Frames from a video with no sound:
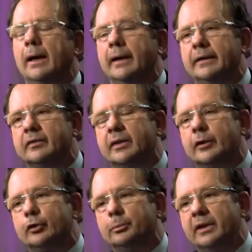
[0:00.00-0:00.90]
And these are
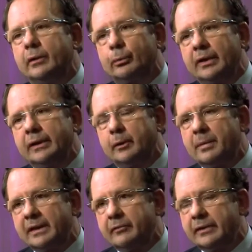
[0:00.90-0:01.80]
going to be really a
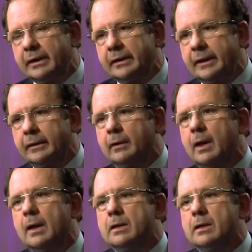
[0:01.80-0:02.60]
benefit at the end.